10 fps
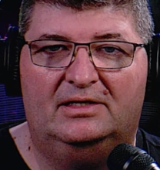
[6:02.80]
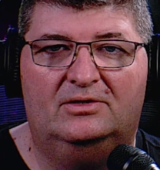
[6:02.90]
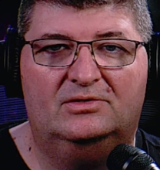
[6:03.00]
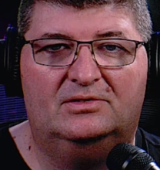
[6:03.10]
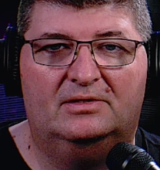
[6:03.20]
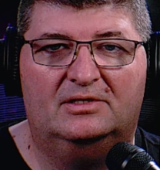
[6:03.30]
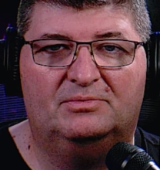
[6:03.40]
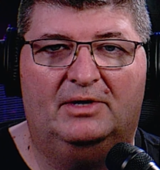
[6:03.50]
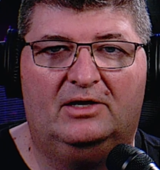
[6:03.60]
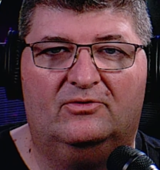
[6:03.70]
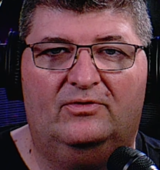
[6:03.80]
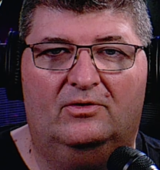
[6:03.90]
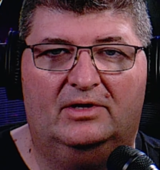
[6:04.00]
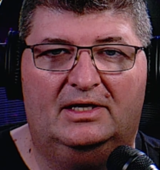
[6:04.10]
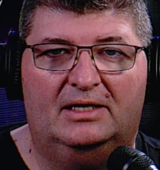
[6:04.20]
used to this
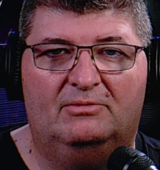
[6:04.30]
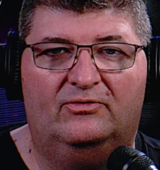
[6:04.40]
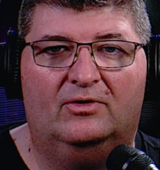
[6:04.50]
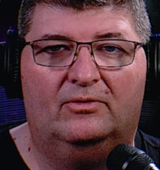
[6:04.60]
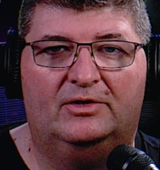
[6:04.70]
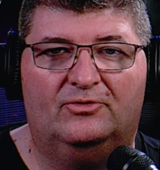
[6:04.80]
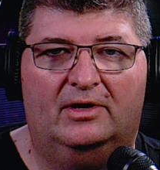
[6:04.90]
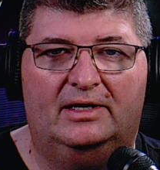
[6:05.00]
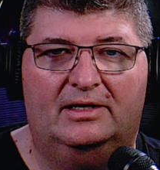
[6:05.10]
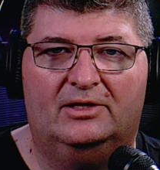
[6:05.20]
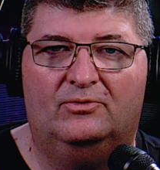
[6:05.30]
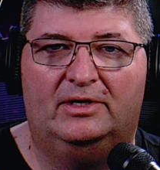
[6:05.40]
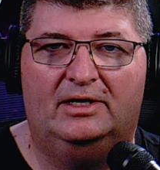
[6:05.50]
microphone again before we try another one